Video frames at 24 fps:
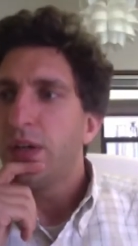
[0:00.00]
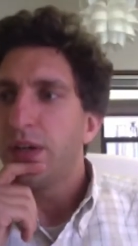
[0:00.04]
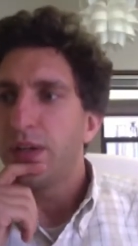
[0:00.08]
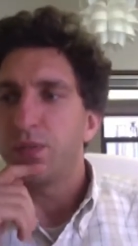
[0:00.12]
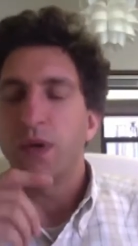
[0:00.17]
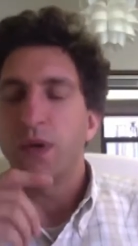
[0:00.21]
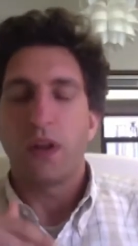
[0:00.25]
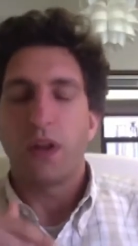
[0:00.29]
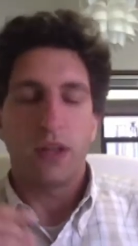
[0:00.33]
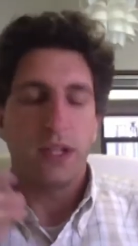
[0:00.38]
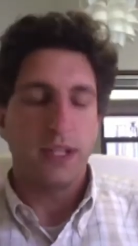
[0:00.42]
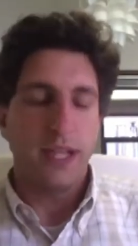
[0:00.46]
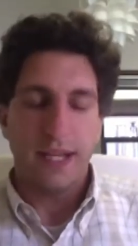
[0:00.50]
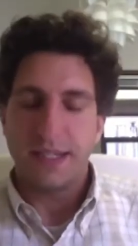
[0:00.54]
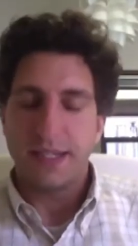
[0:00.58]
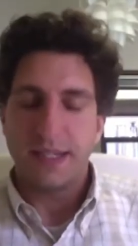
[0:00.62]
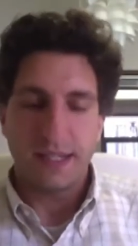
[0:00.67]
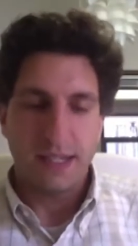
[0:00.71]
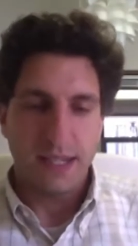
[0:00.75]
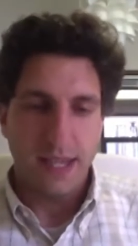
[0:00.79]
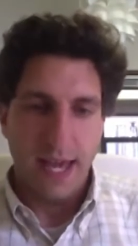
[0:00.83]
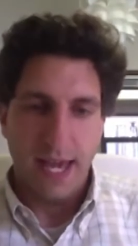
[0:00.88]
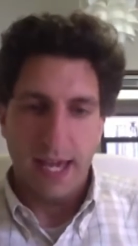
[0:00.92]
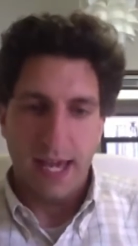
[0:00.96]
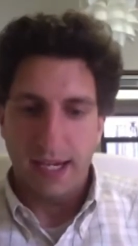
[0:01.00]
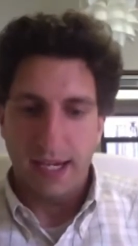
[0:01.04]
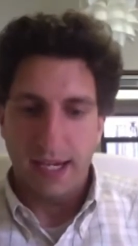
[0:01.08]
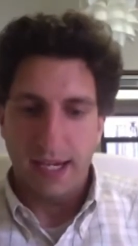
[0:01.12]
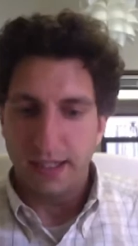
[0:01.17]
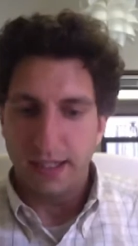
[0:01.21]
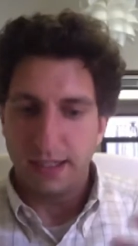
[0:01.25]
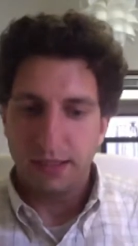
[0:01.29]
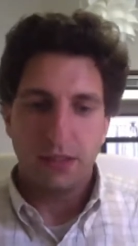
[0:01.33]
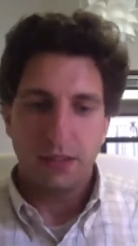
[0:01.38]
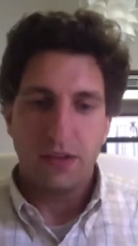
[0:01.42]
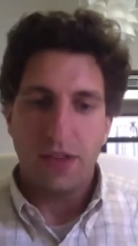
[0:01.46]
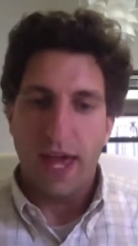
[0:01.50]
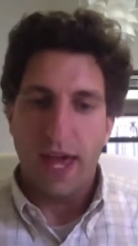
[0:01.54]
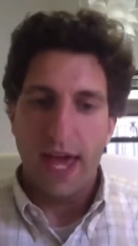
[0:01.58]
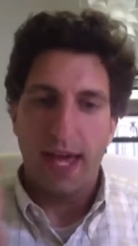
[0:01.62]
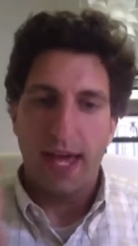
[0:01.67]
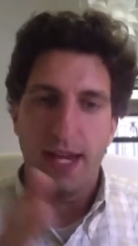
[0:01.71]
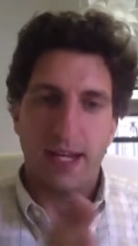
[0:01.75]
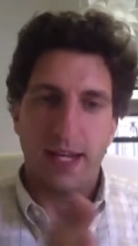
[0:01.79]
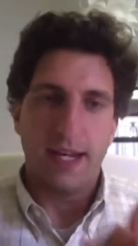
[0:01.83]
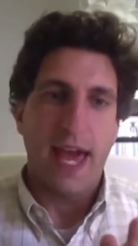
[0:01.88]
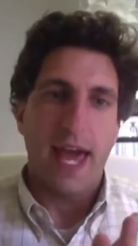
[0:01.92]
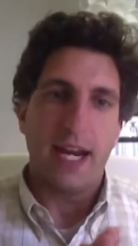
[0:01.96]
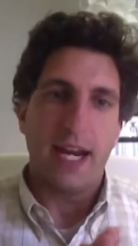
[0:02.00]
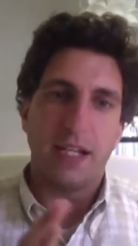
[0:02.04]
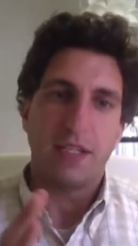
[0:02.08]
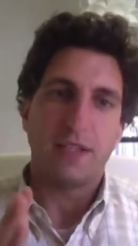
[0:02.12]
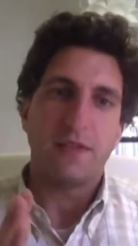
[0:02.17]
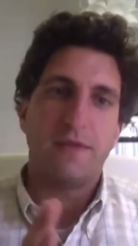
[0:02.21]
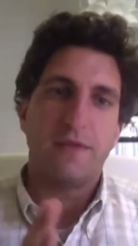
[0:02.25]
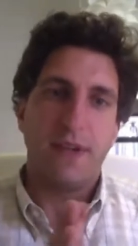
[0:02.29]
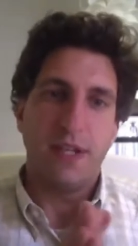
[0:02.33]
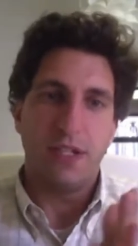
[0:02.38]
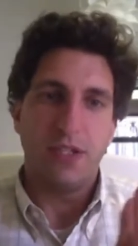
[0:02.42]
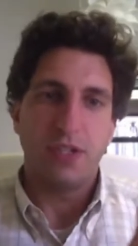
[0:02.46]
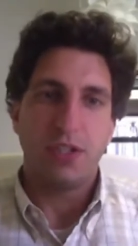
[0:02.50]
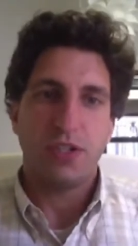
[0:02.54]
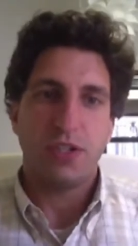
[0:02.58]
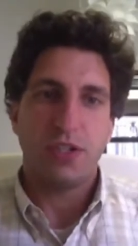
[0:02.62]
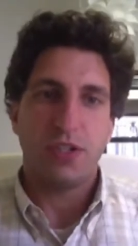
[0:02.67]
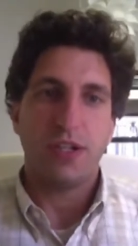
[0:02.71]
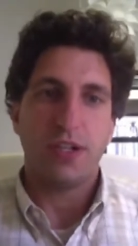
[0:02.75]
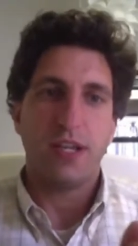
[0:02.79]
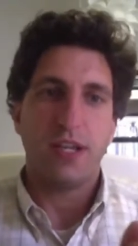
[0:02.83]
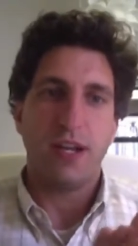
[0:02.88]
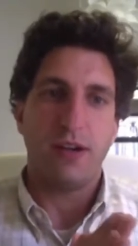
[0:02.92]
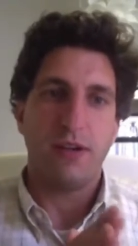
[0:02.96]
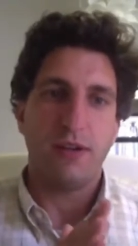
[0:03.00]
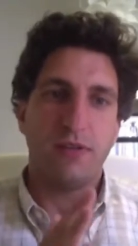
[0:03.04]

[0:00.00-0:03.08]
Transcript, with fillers: is one of the lessons that, Atticus Finch,